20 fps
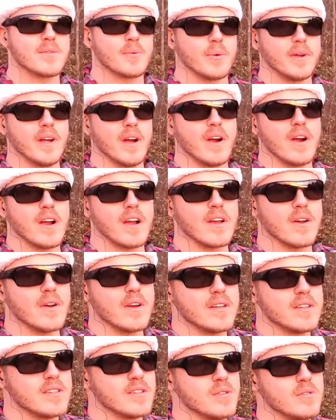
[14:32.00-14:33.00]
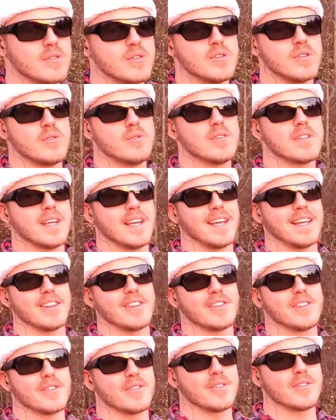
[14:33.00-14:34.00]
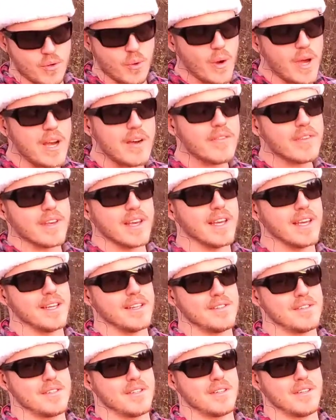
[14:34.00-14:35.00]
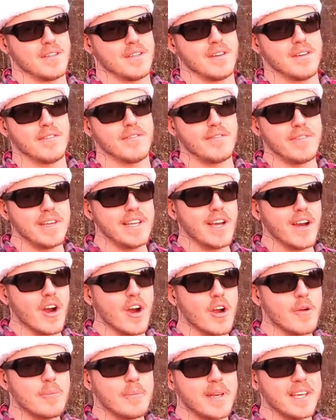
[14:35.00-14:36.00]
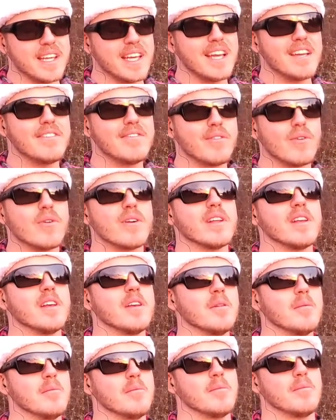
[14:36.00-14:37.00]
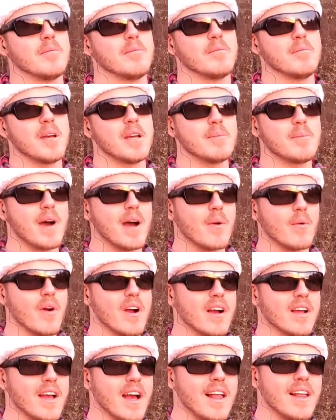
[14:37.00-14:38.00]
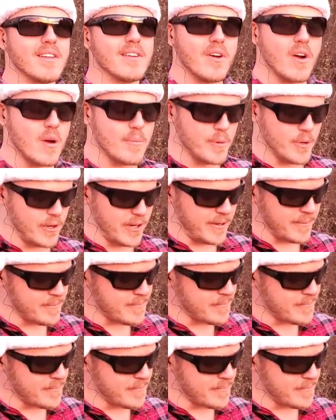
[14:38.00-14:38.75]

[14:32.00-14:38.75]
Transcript: we are going to shoot a 12 gauge VR PA-40 made by Rock Island Armory.